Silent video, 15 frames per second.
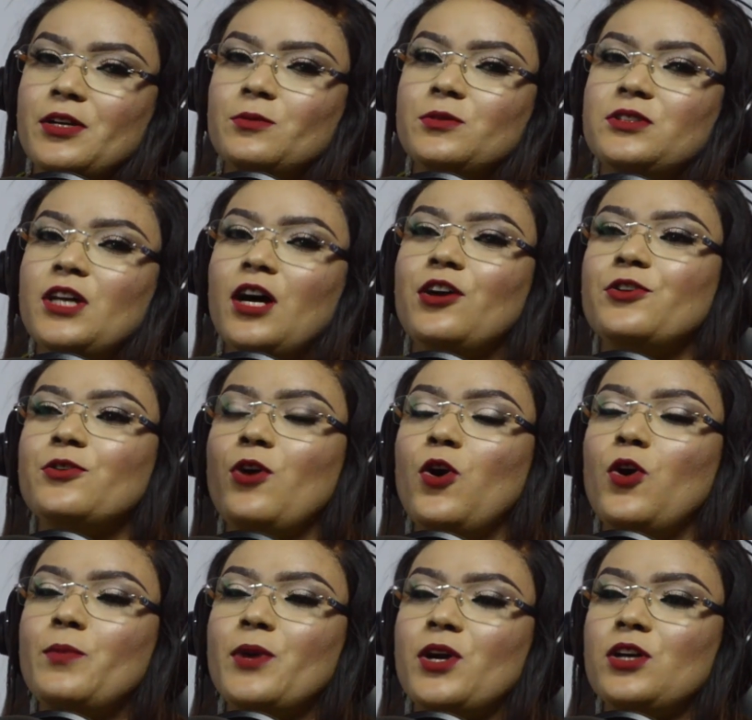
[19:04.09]
They will tell you,
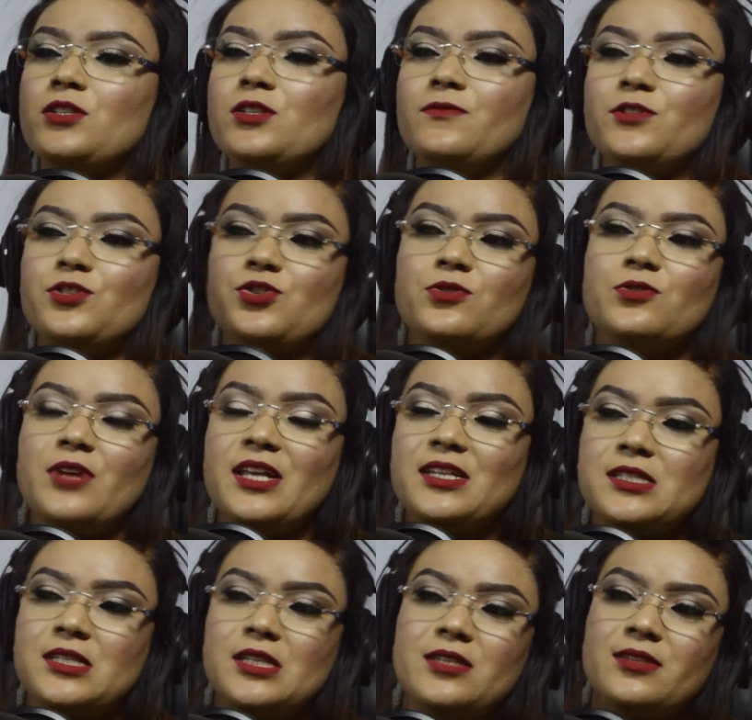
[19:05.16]
oh, because of the children
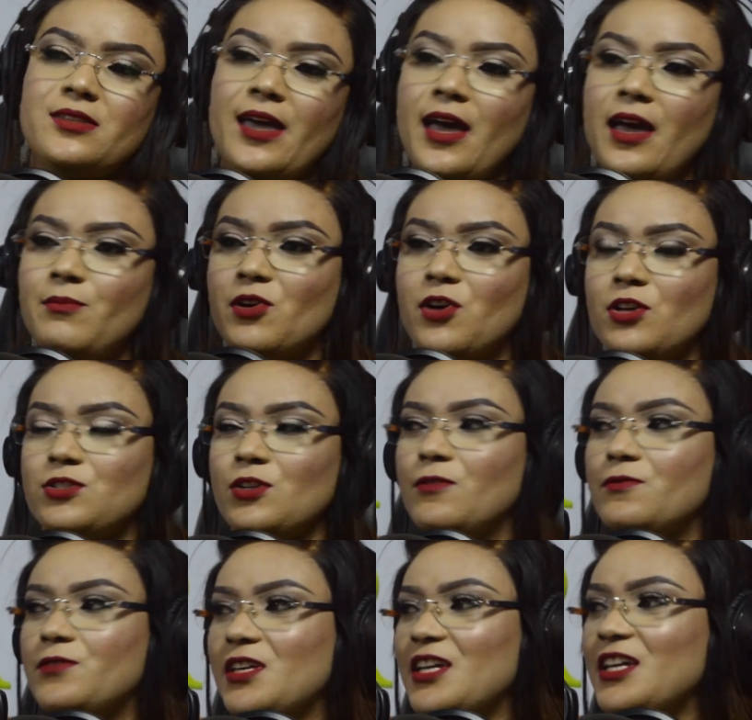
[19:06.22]
sit there, because
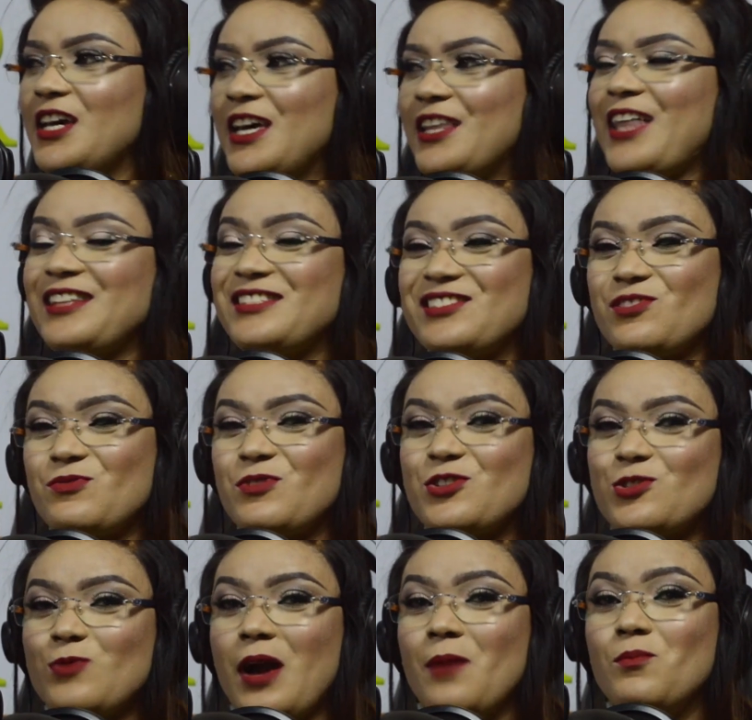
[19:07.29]
of the, that is the
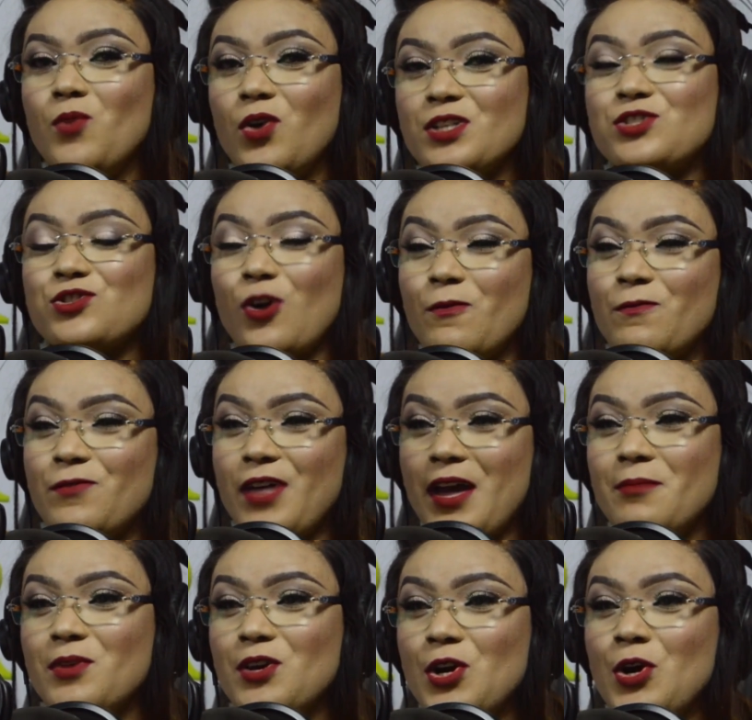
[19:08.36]
reason why most of
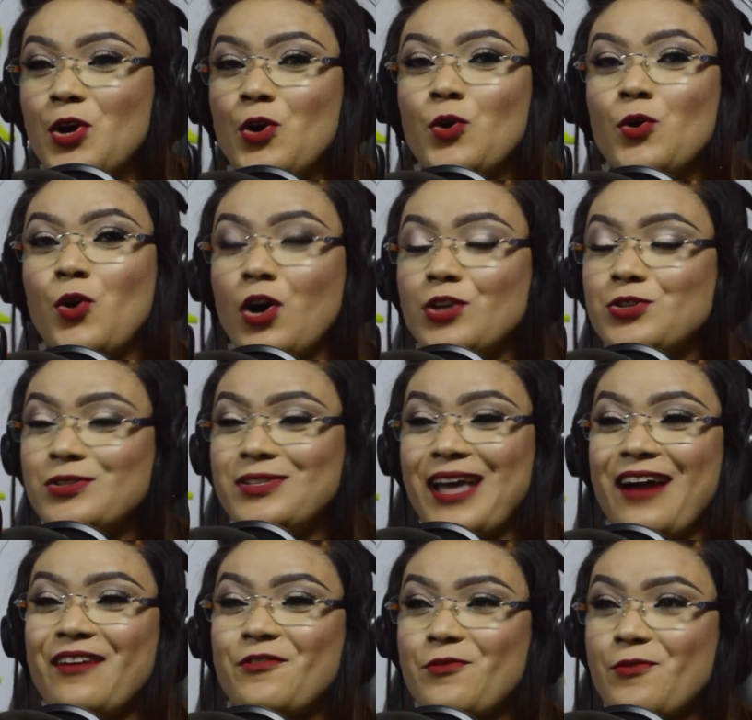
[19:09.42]
them go to
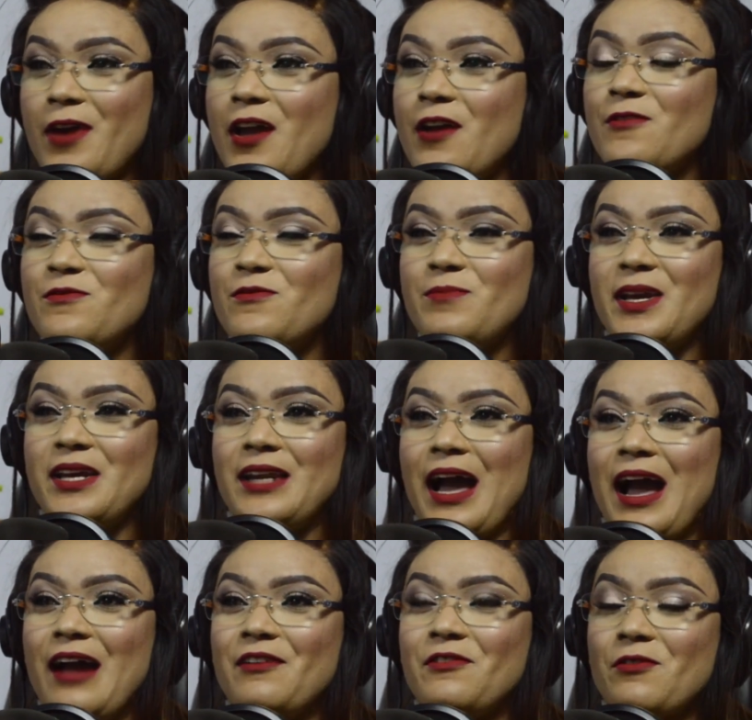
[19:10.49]
their grave being
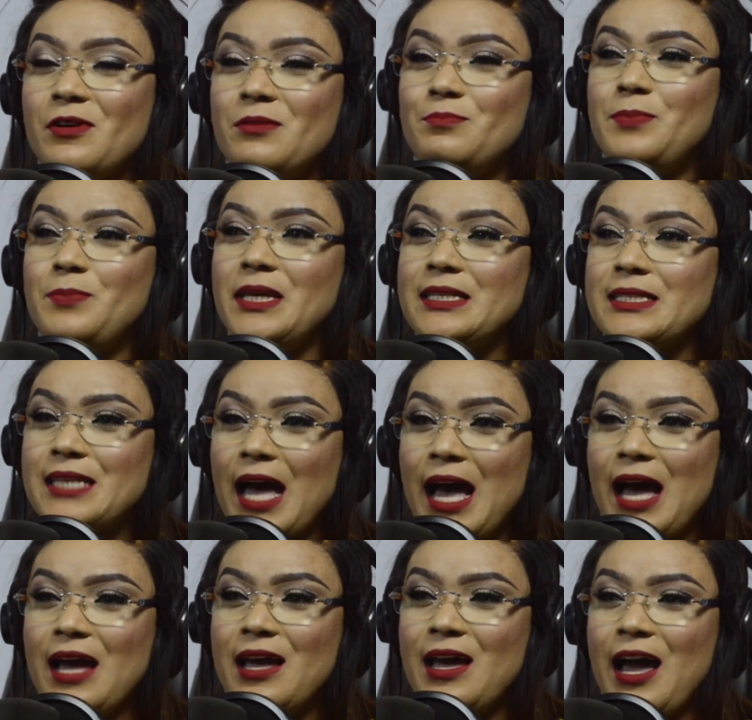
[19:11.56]
angry,
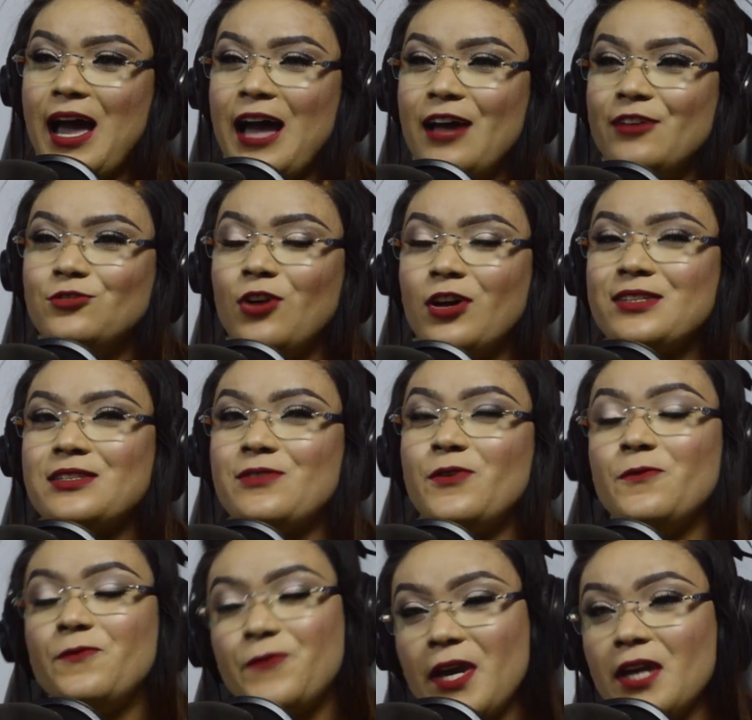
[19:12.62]
bitter, and not
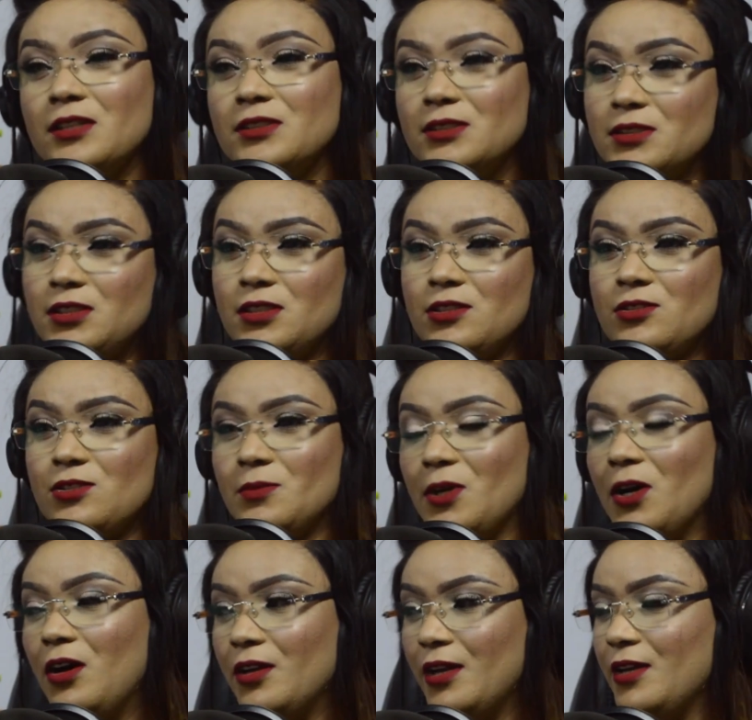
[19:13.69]
fulfilled, to
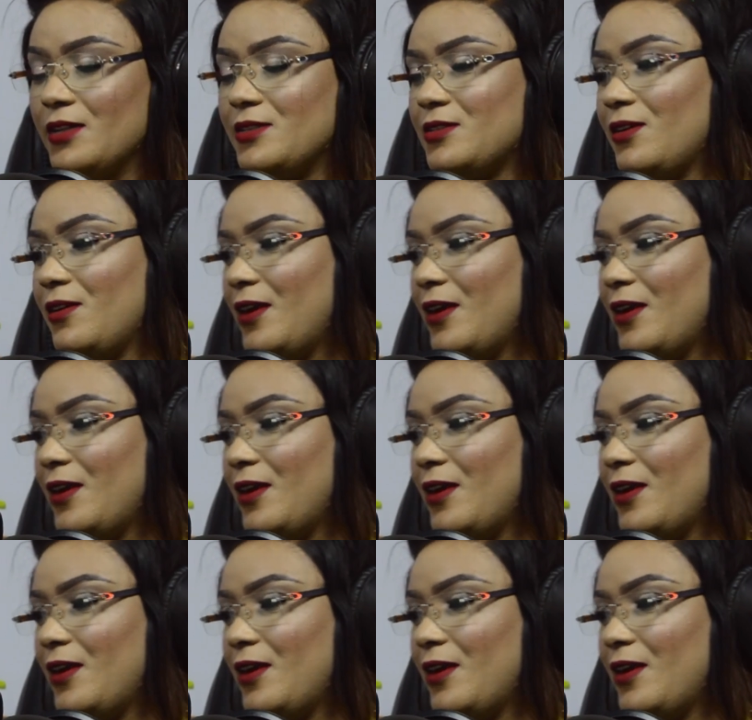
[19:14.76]
be honest.